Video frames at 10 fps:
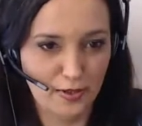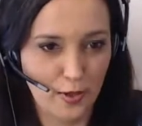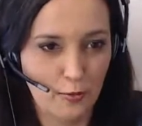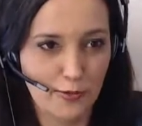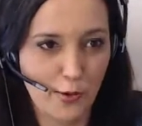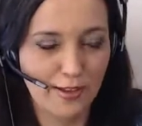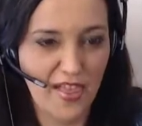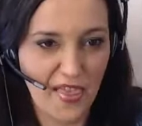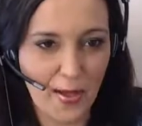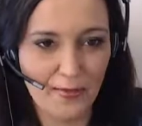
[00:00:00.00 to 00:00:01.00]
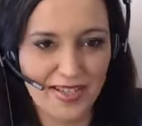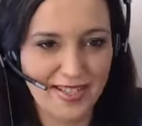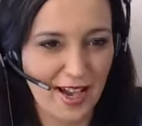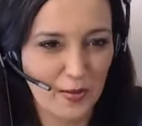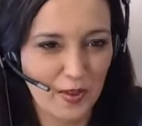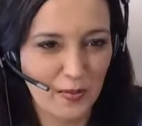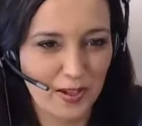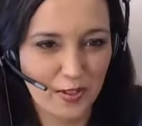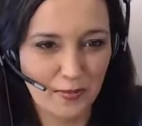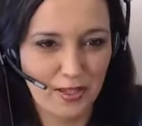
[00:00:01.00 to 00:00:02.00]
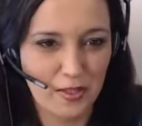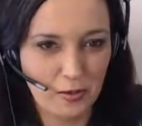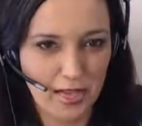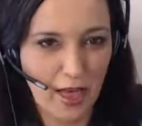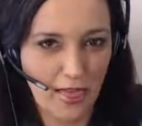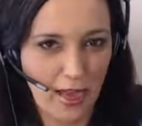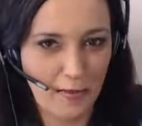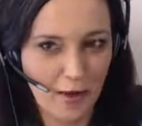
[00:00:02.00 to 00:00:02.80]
Don't let them decide what the picture means. You tell them, right?